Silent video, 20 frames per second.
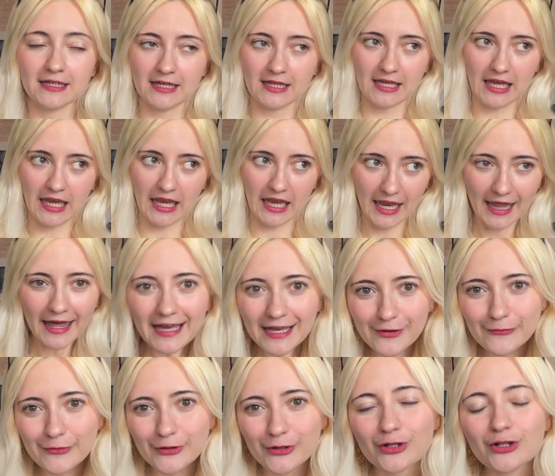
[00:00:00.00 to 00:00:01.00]

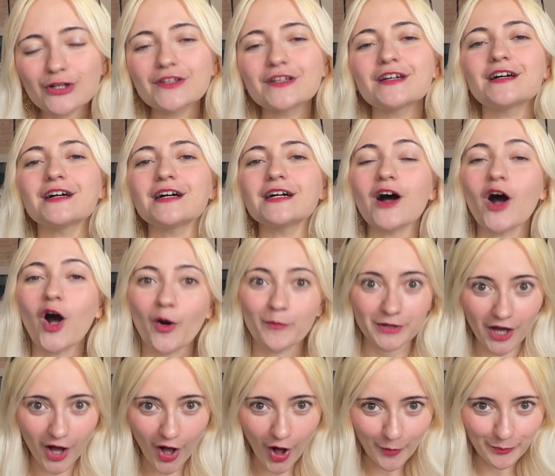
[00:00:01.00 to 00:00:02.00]
labeled a
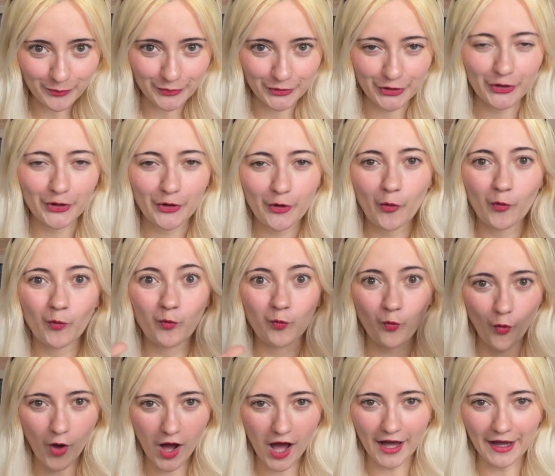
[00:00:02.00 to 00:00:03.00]
homie hopper.
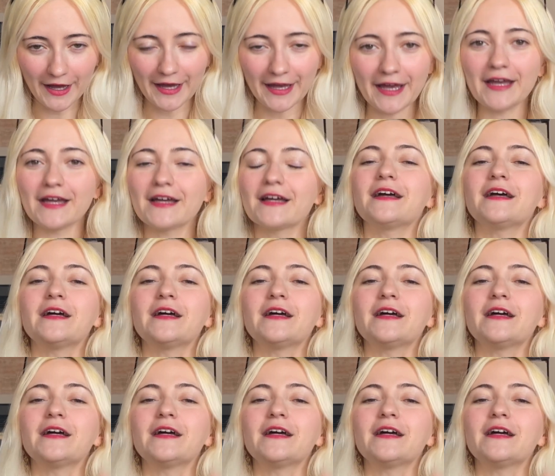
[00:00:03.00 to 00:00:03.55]
Why?